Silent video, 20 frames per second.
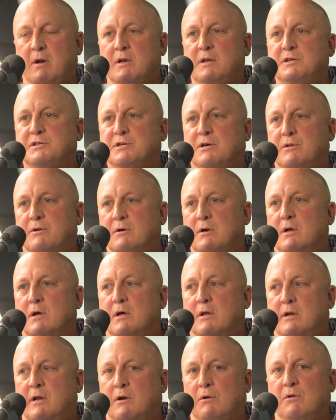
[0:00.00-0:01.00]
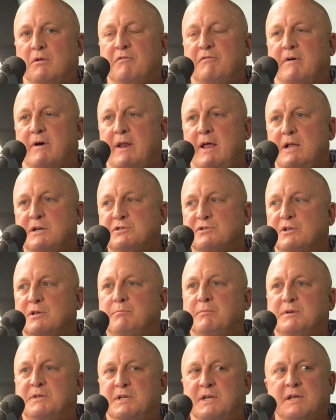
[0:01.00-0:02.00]
on each other, not only
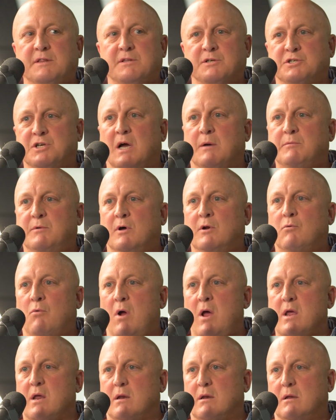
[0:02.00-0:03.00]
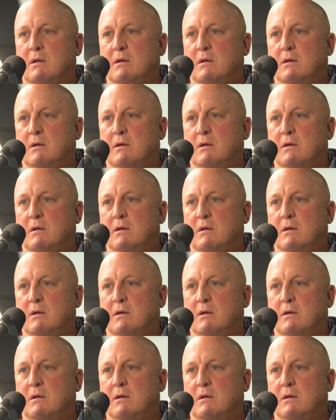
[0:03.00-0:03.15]
financially, but to get the job done right.